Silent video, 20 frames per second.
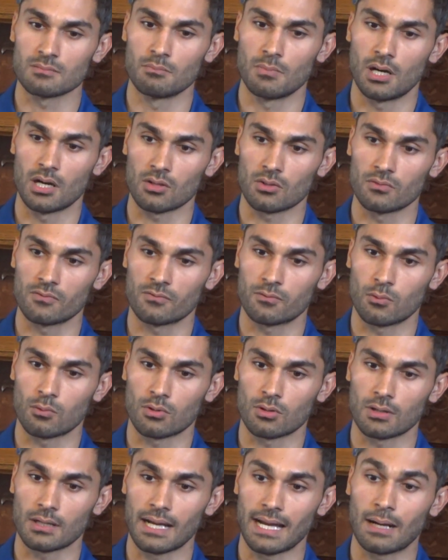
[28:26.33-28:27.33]
model
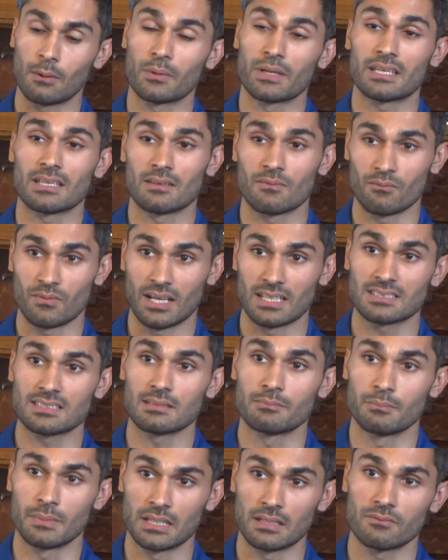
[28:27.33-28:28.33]
for how we can invest
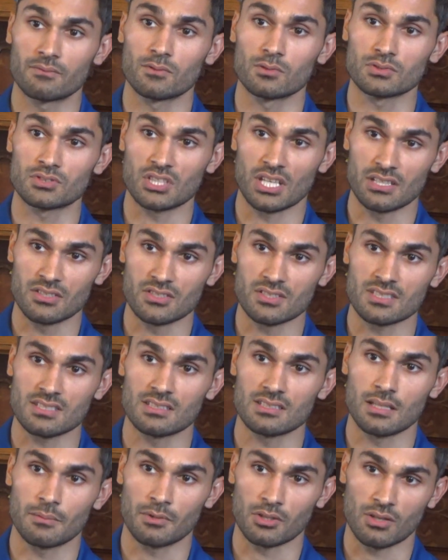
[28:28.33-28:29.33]
in meaningful changes in
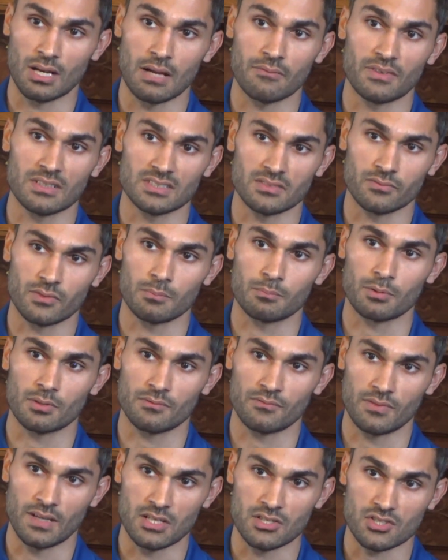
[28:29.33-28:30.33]
the demographics of our
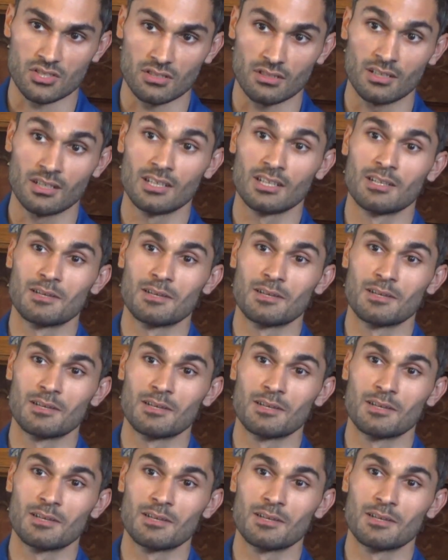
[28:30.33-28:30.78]
profession